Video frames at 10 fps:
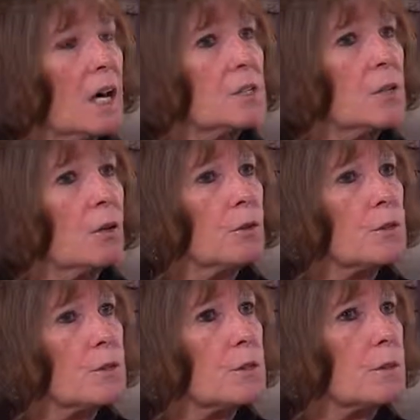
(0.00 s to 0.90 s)

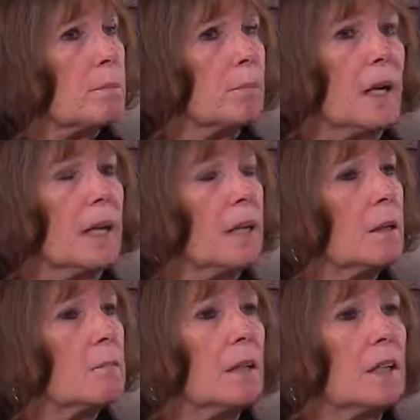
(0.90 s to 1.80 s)
Adults
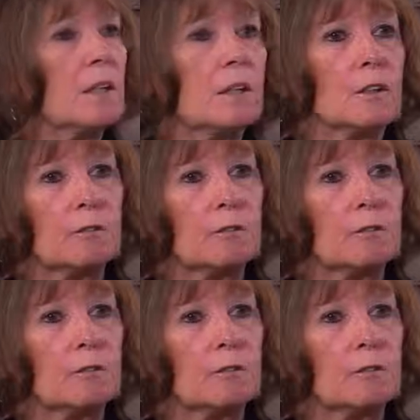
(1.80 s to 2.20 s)
may be